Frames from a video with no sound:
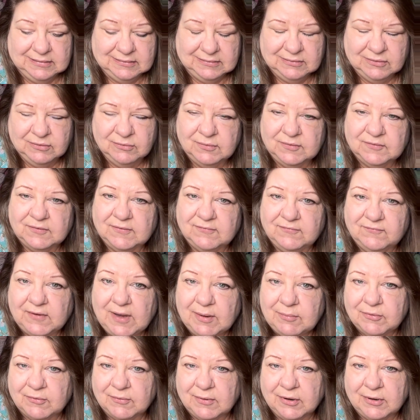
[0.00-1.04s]
Or was it
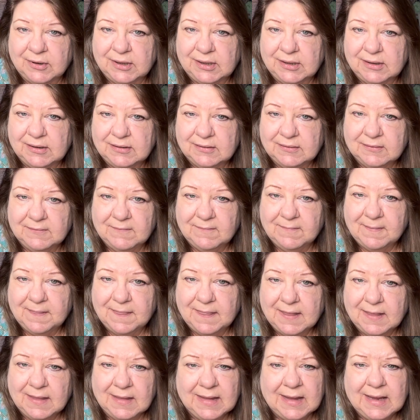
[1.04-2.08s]
February?
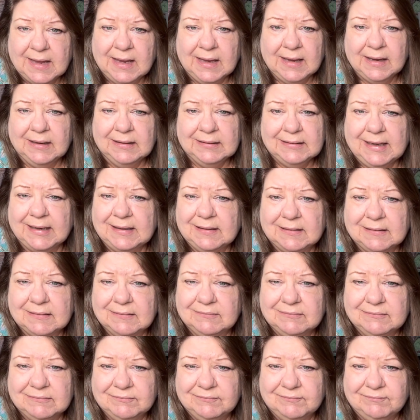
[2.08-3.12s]
Like
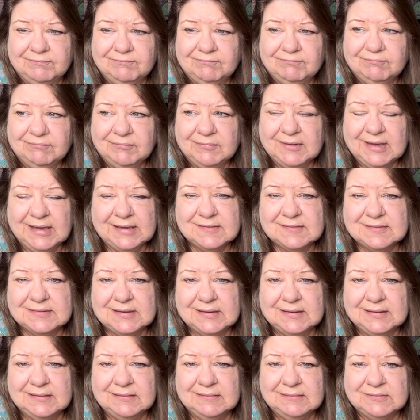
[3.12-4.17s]
less
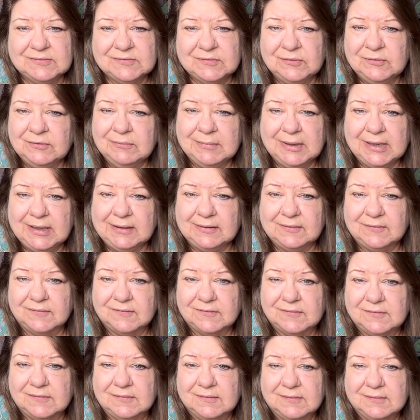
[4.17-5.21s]
than 2 months.